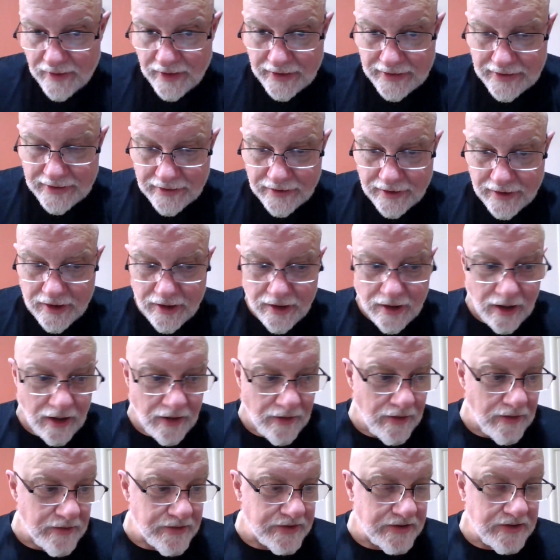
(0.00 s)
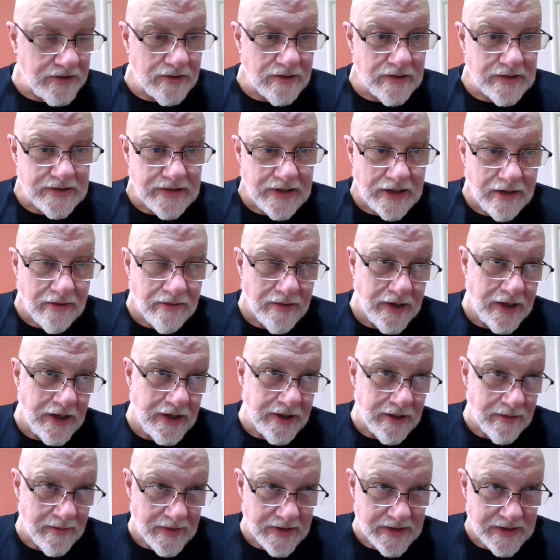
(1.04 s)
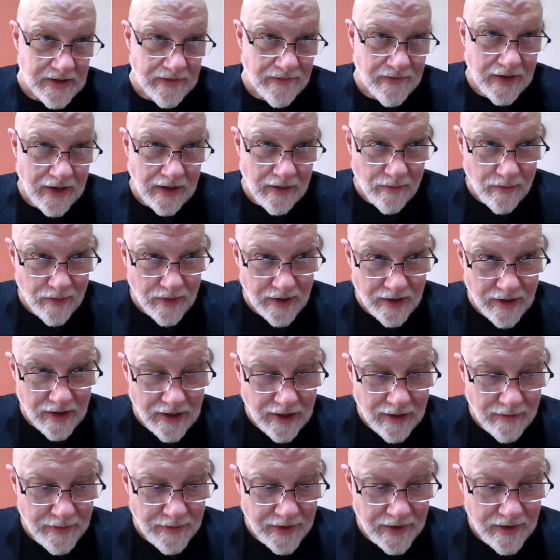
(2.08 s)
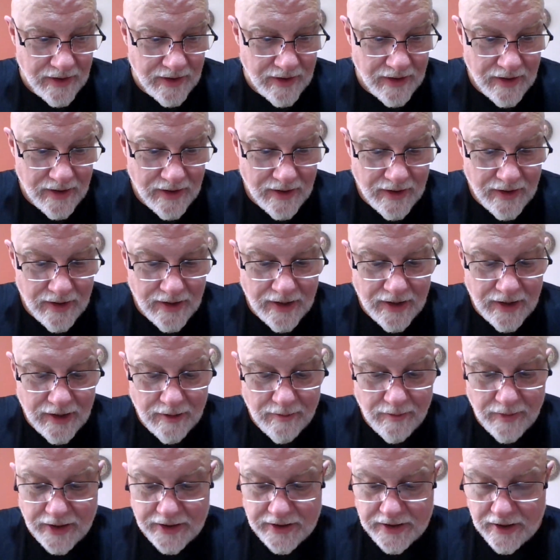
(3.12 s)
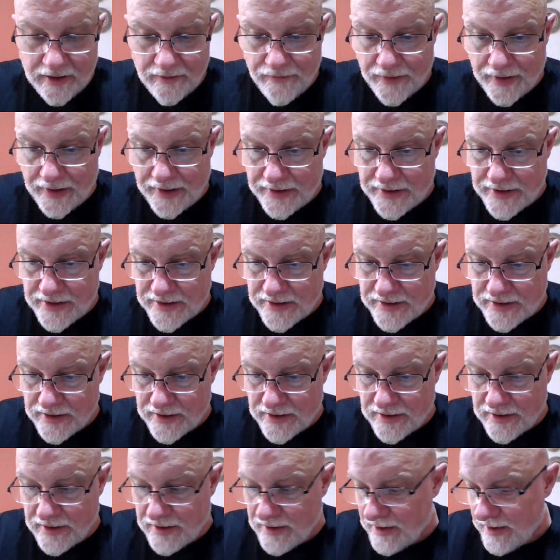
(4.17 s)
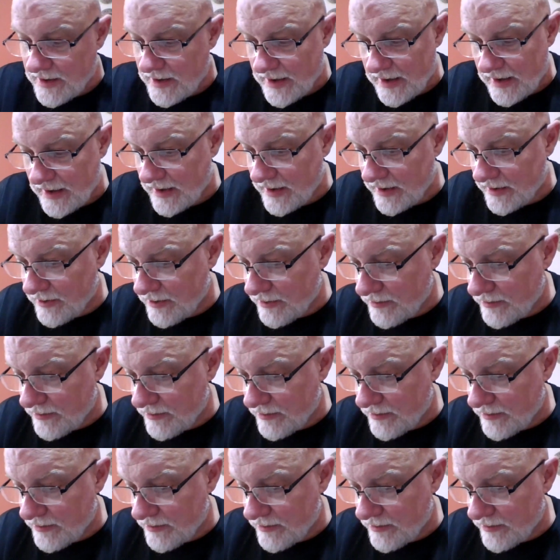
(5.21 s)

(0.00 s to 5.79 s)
I deleted all those too, because I don't need them, because I've got one copy in my Delphi edition, and I can